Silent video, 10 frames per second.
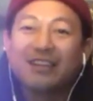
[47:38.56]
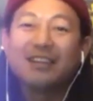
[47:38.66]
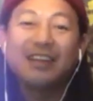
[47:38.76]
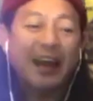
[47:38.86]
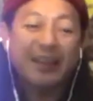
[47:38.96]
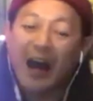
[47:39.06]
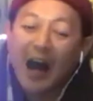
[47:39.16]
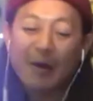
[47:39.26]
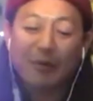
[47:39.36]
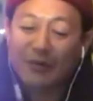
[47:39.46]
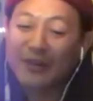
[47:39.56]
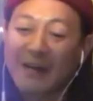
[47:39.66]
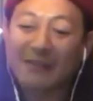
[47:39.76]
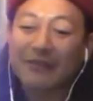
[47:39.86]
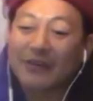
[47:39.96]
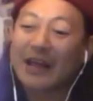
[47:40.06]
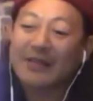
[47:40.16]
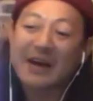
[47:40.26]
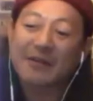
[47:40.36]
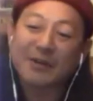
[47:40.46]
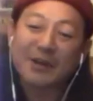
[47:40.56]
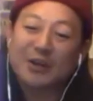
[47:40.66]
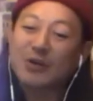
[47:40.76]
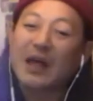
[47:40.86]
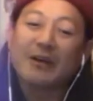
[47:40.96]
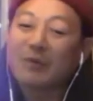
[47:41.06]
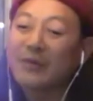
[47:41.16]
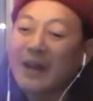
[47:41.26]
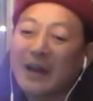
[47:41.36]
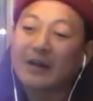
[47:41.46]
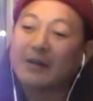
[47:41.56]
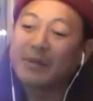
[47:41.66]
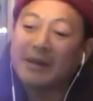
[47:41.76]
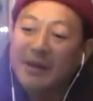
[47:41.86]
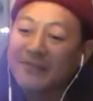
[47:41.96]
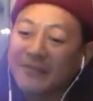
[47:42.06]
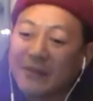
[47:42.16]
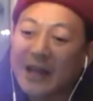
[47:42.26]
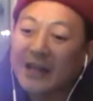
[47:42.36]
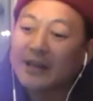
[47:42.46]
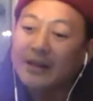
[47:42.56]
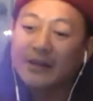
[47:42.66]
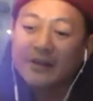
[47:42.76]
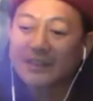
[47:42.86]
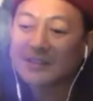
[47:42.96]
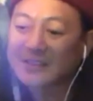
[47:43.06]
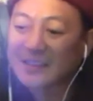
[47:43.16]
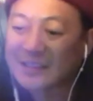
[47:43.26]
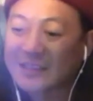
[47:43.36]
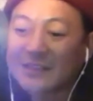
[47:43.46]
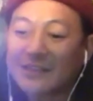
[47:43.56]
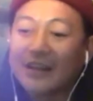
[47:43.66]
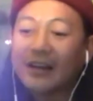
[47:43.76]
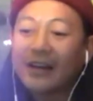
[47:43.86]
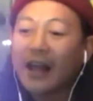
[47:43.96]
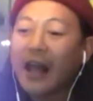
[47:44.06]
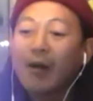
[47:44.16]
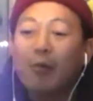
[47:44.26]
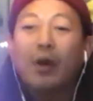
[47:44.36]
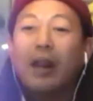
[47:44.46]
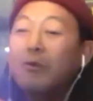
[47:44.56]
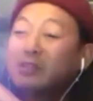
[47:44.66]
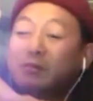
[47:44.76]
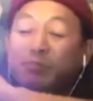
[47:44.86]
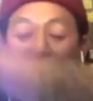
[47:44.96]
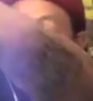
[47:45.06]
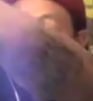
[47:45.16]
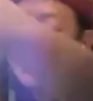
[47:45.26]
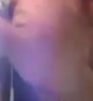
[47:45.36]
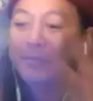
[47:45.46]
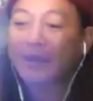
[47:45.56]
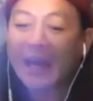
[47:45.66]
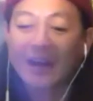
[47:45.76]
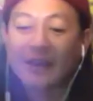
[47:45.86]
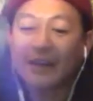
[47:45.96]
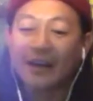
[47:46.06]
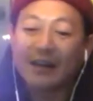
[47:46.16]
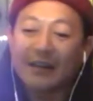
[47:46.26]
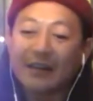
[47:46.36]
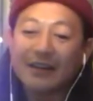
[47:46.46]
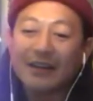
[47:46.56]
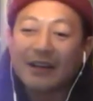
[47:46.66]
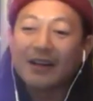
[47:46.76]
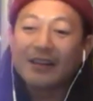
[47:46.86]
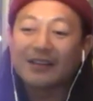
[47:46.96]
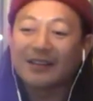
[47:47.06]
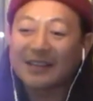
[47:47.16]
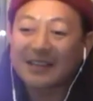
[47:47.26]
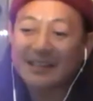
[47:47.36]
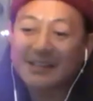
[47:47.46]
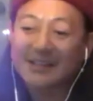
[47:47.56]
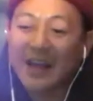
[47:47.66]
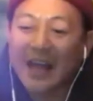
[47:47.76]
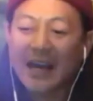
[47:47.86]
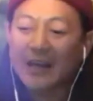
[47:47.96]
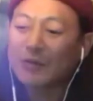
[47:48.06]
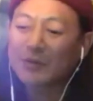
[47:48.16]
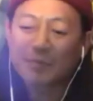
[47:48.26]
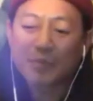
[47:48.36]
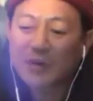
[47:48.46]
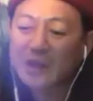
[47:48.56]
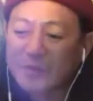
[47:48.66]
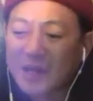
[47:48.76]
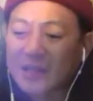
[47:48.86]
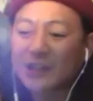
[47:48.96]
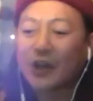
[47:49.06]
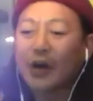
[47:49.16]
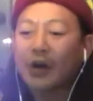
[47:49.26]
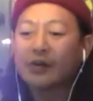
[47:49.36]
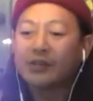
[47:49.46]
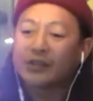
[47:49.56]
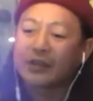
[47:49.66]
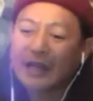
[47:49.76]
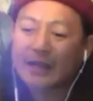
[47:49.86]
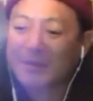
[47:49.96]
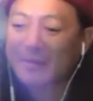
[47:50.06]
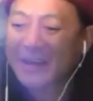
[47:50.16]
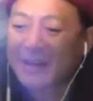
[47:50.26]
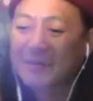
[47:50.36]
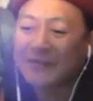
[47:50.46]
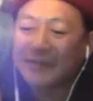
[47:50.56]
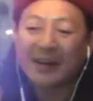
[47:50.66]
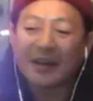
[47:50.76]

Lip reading: And I will never forget that. When you like were there to be my friend during the sickness, and when I was barely coming out of the sickness I had, you were putting me on shows, you're getting me back on my feet.